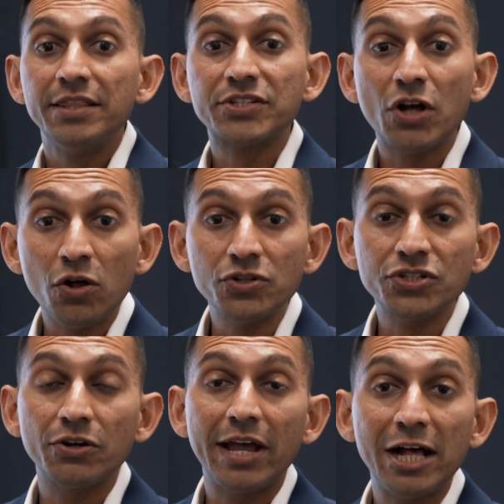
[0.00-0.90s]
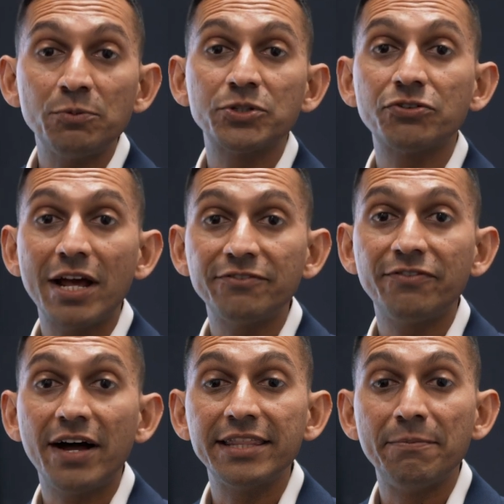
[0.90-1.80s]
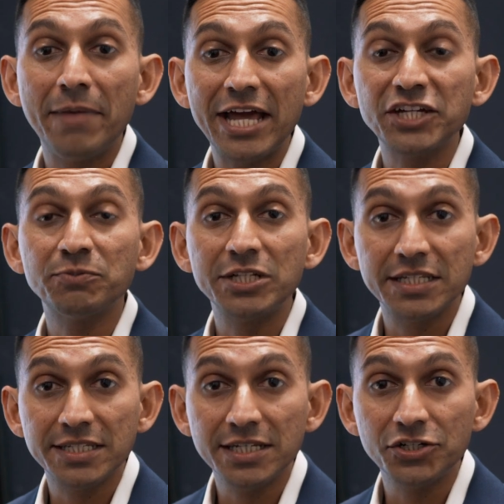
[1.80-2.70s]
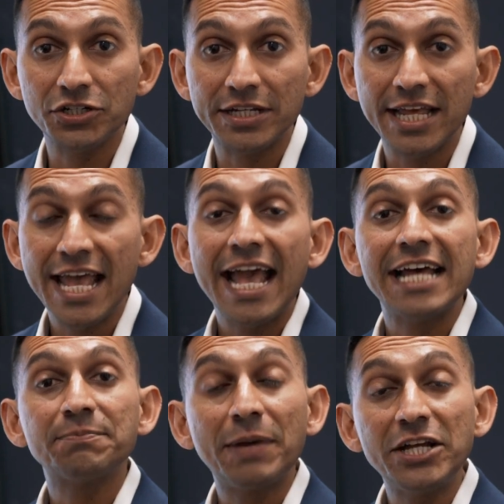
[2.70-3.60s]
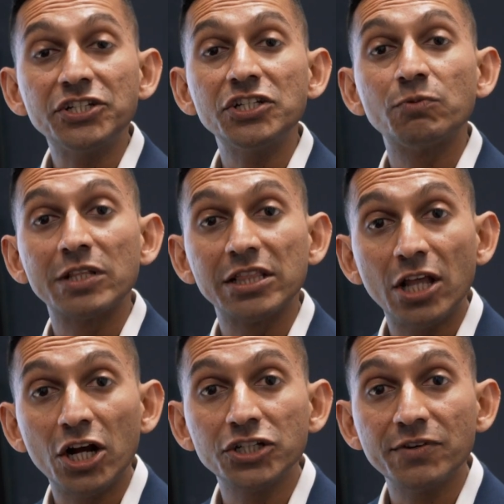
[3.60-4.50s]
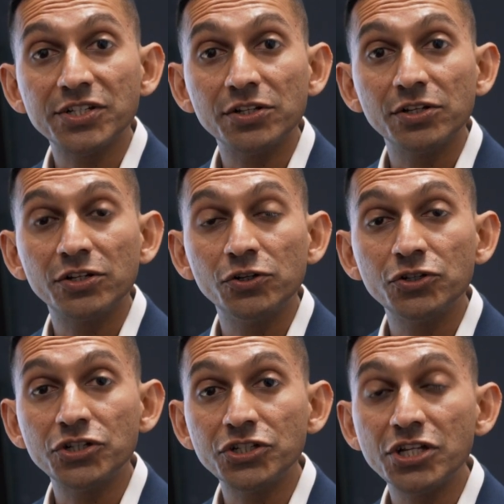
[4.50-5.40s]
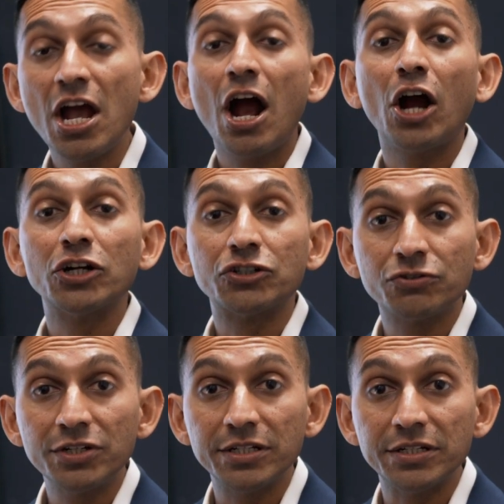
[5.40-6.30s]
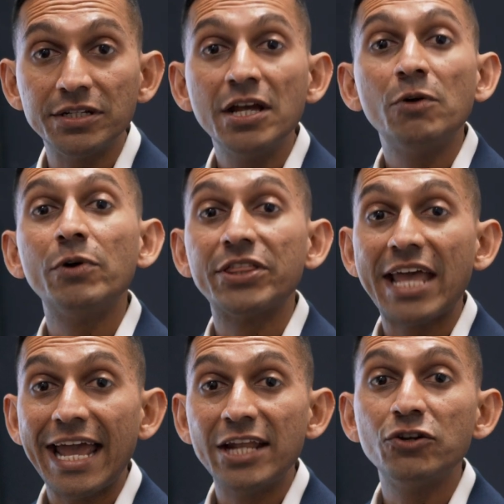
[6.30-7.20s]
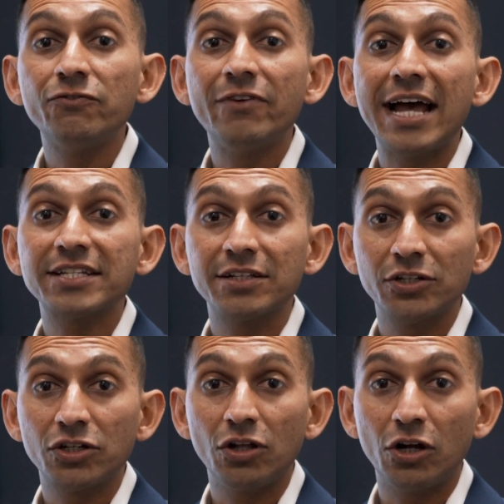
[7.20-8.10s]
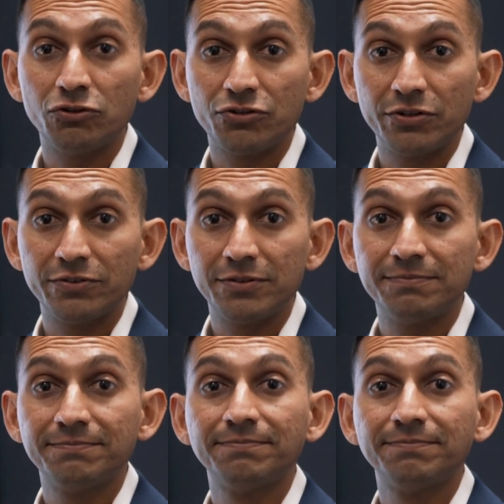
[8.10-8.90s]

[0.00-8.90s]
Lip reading: This also helps stratify the management decision as patients with large vessel occlusions are treated with endovascular clot retrieval.